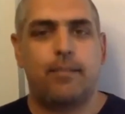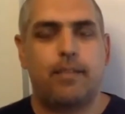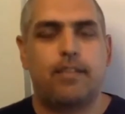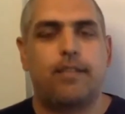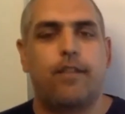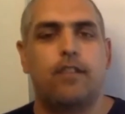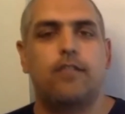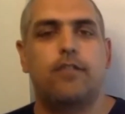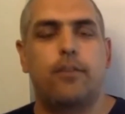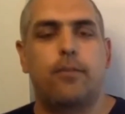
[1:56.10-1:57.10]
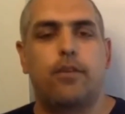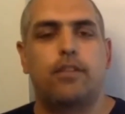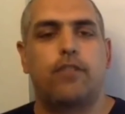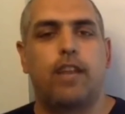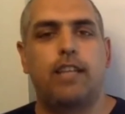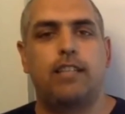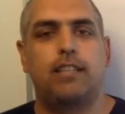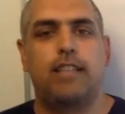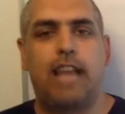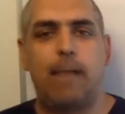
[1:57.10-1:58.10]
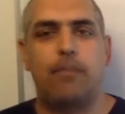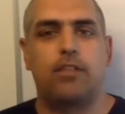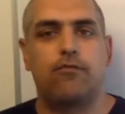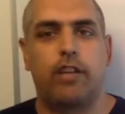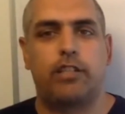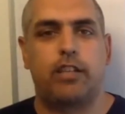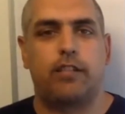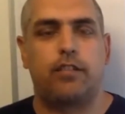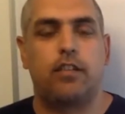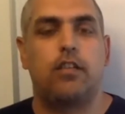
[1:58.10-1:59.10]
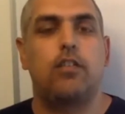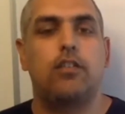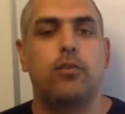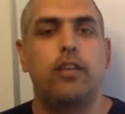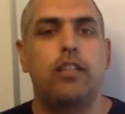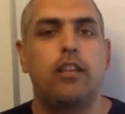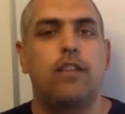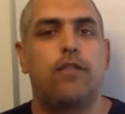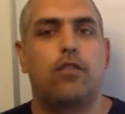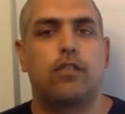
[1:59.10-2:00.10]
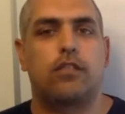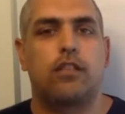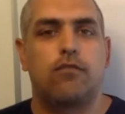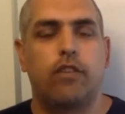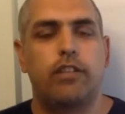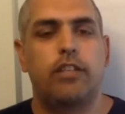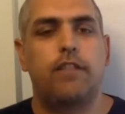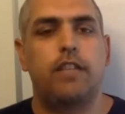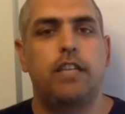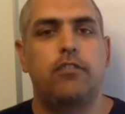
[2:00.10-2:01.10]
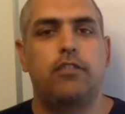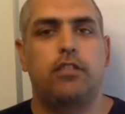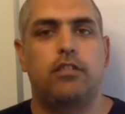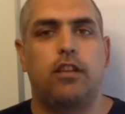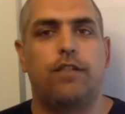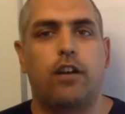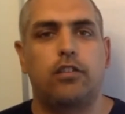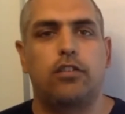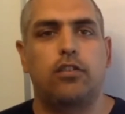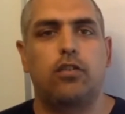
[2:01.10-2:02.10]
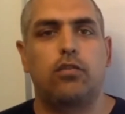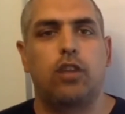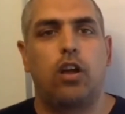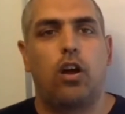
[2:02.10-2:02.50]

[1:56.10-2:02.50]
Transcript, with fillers: up is the first of two points relating to Amazon Redshift. On the twenty-third of August, Redshift introduced a function called